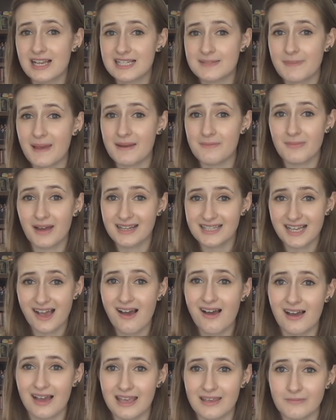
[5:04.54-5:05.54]
I spend my
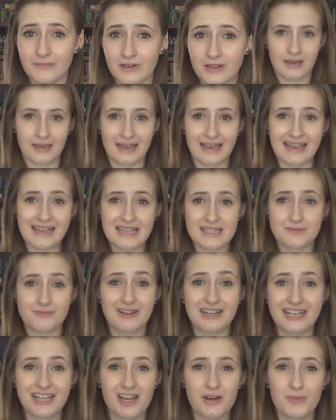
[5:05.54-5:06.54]
time. And it's
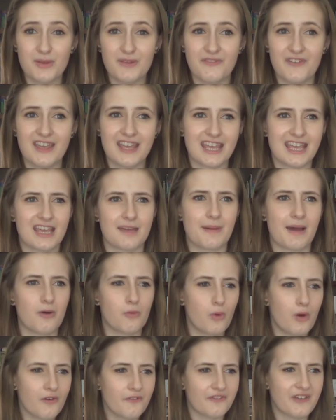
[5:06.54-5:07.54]
really got me thinking
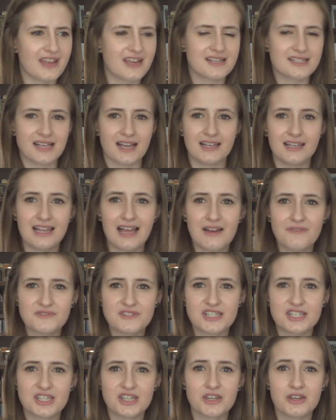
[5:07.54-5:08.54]
about what things I love
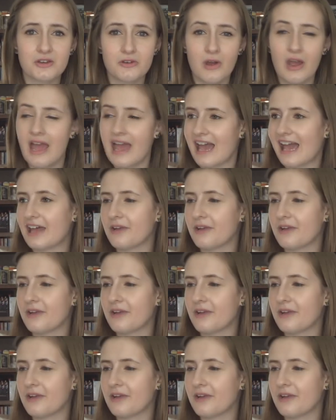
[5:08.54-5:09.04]
to do